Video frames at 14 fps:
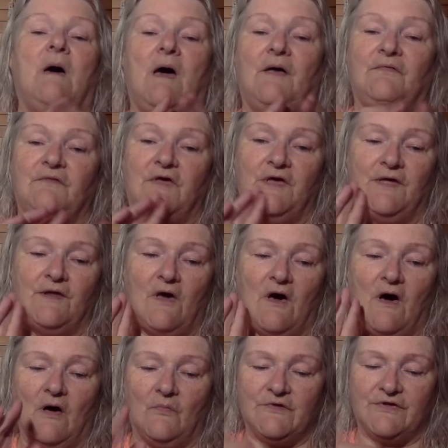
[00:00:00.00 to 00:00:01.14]
And then
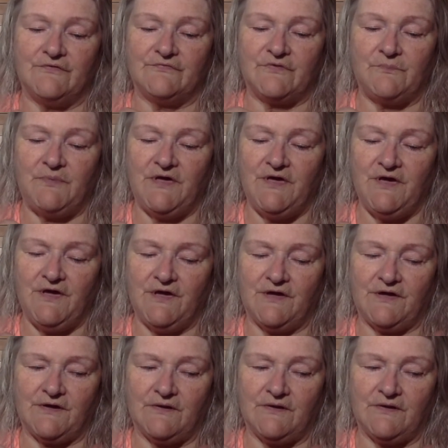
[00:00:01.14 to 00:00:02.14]
I'll get to pick,